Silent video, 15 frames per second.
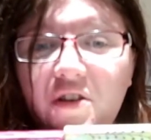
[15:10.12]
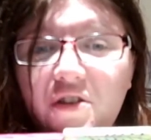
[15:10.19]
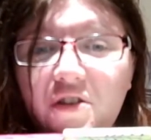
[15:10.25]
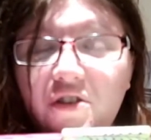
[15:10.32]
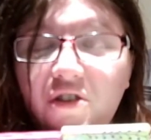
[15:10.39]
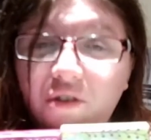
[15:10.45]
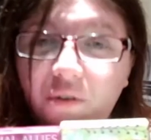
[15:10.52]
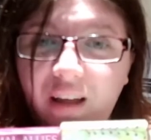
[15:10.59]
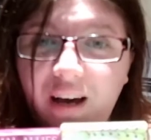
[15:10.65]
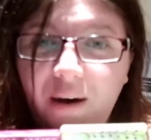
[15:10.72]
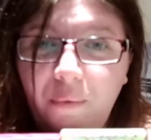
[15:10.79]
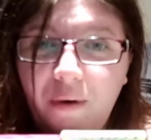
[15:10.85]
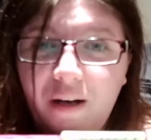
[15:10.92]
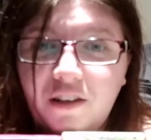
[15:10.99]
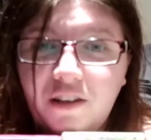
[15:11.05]
so that
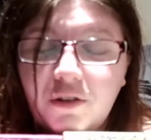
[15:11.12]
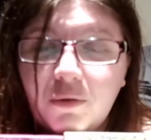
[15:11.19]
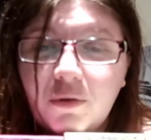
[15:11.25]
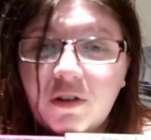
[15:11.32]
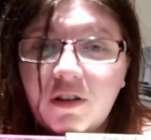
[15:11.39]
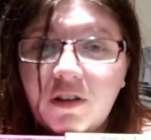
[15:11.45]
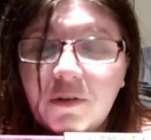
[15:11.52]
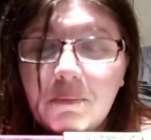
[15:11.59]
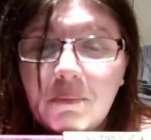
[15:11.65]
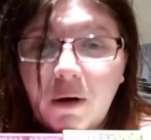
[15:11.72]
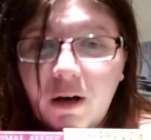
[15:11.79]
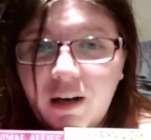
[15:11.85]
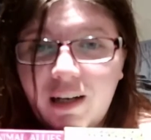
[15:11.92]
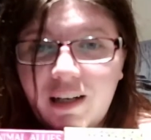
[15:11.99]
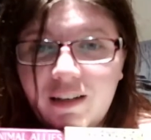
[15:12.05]
way you could
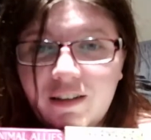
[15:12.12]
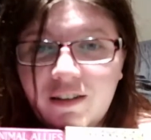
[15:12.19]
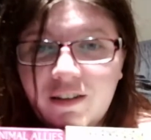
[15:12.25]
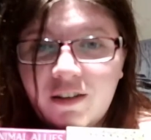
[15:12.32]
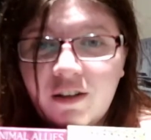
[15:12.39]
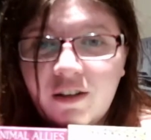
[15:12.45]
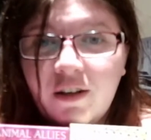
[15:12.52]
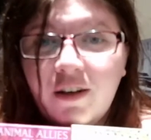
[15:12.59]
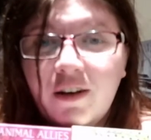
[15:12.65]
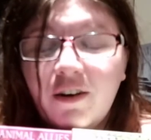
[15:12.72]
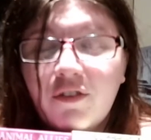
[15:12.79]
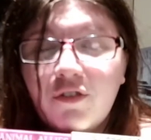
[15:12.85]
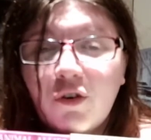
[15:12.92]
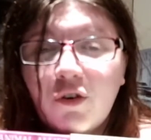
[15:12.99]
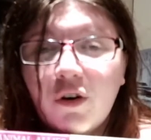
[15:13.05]
combine
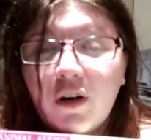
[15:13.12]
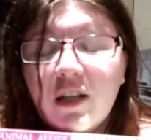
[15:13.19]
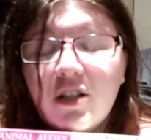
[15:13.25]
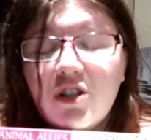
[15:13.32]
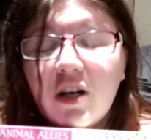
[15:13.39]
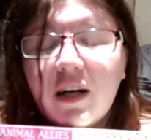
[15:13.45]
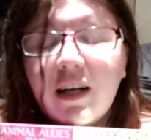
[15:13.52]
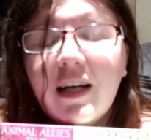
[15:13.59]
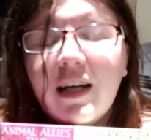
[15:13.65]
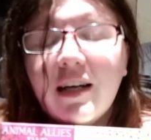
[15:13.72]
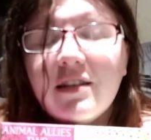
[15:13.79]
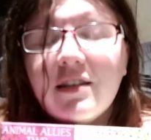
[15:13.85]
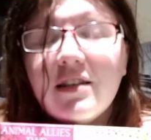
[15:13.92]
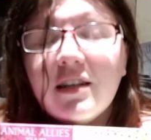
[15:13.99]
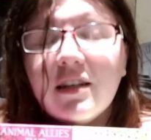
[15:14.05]
for a
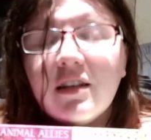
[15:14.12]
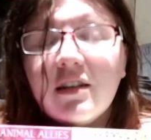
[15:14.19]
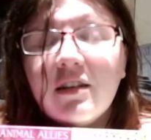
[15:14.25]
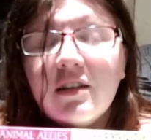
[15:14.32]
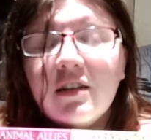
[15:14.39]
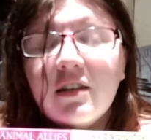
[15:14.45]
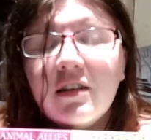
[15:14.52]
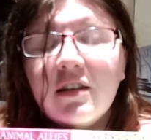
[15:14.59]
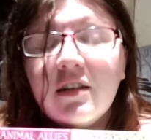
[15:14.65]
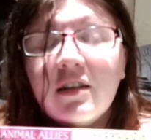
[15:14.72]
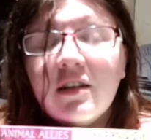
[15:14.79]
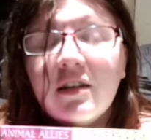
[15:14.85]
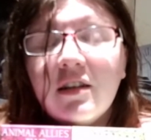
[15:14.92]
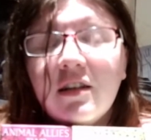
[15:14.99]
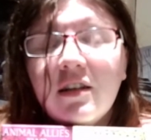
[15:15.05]
gigantic
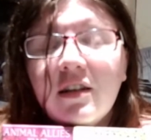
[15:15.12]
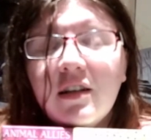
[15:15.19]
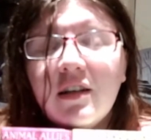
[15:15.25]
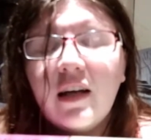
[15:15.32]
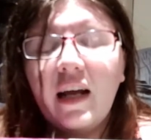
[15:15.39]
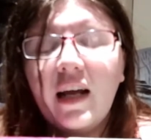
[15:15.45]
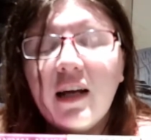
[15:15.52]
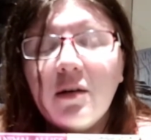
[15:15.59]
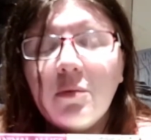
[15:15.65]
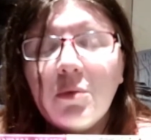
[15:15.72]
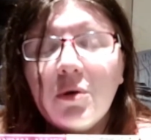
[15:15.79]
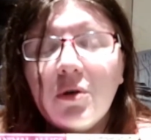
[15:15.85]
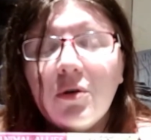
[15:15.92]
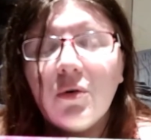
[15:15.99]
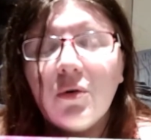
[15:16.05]

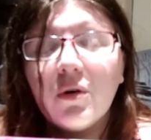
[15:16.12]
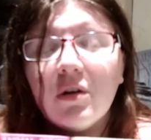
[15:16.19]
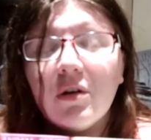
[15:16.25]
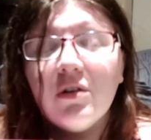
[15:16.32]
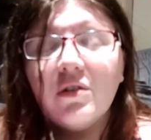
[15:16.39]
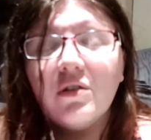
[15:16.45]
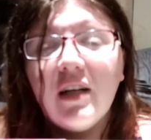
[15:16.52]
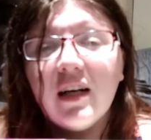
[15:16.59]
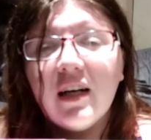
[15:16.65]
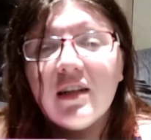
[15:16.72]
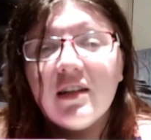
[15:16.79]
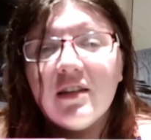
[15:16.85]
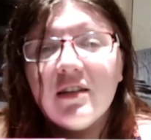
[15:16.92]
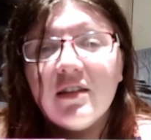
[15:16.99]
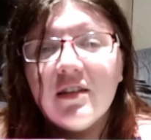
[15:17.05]
animal oracle deck.
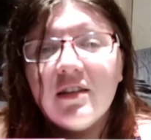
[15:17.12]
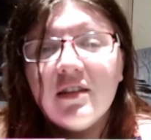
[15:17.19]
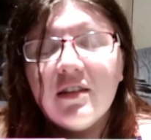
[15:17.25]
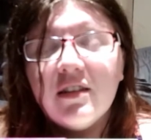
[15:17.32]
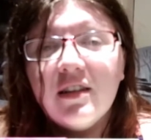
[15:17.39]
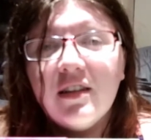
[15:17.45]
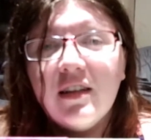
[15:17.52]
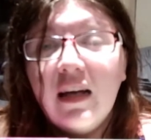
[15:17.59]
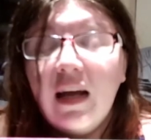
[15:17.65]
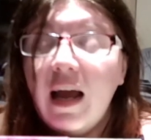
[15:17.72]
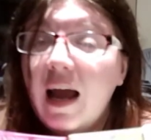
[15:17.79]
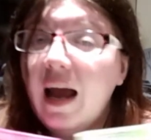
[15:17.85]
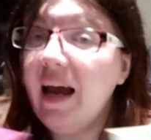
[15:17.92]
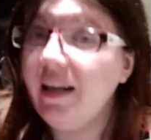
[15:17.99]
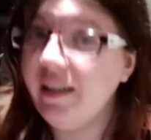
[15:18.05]

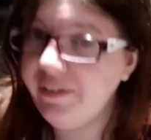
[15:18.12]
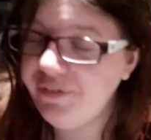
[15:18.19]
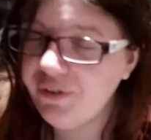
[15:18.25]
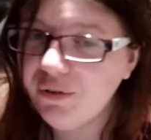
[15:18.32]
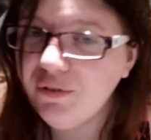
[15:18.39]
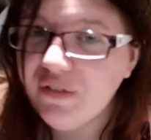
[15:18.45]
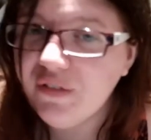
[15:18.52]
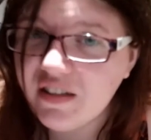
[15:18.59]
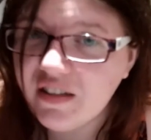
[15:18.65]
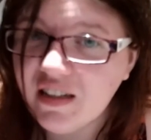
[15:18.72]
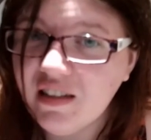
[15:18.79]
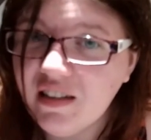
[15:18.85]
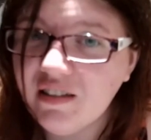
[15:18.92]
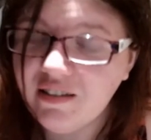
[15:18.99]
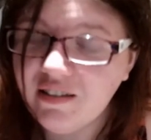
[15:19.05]
And if you've
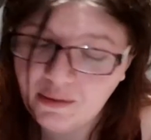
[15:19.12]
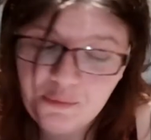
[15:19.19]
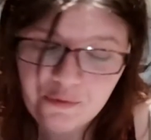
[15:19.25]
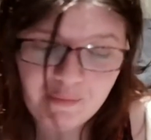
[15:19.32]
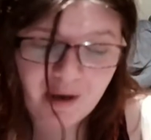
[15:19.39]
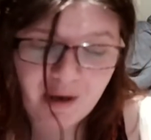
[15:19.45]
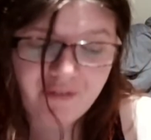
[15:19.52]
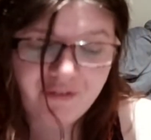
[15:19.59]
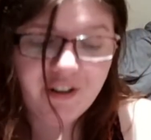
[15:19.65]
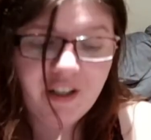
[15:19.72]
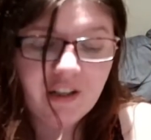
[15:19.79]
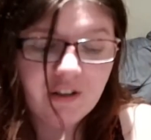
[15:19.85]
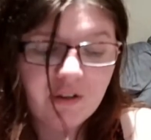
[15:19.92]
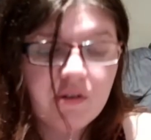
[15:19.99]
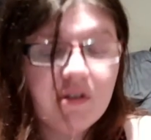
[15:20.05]
seen some of my
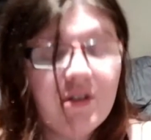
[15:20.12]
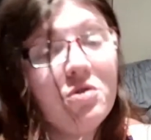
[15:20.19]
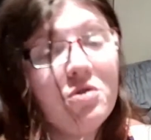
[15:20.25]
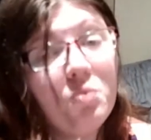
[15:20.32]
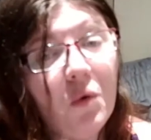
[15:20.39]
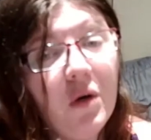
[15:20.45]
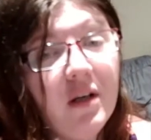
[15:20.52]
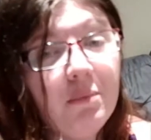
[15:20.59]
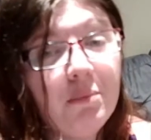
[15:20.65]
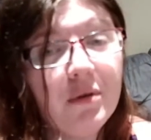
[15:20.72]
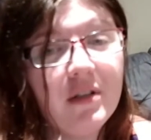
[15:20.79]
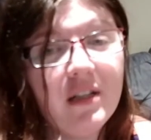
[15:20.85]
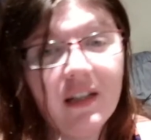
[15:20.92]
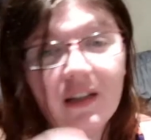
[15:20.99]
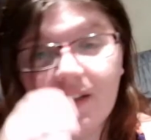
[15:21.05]
videos, there's one in
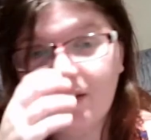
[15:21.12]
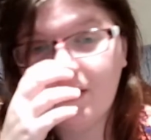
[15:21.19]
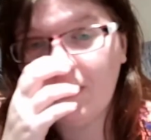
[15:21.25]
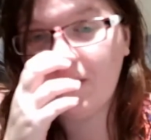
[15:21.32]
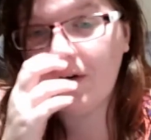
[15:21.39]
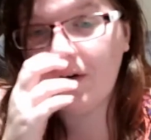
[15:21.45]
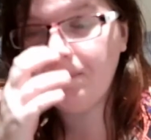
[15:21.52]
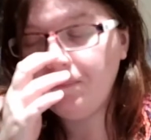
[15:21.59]
particular.